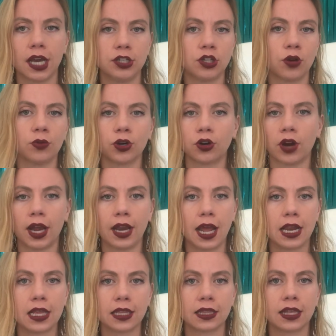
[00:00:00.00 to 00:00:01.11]
I don't regret
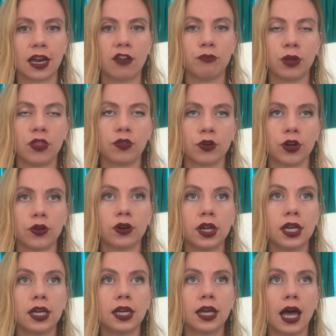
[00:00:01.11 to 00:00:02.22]
anything that I've been through.
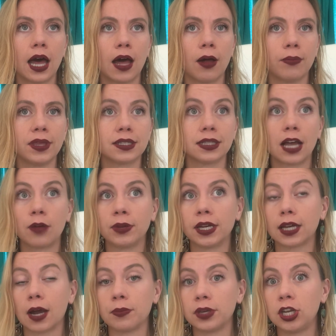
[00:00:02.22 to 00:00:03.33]
It's allowed me to
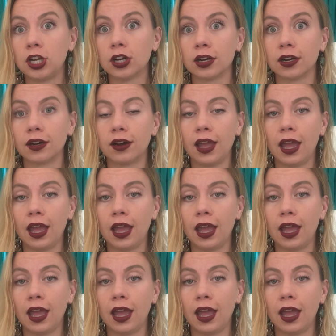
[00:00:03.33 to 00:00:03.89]
come here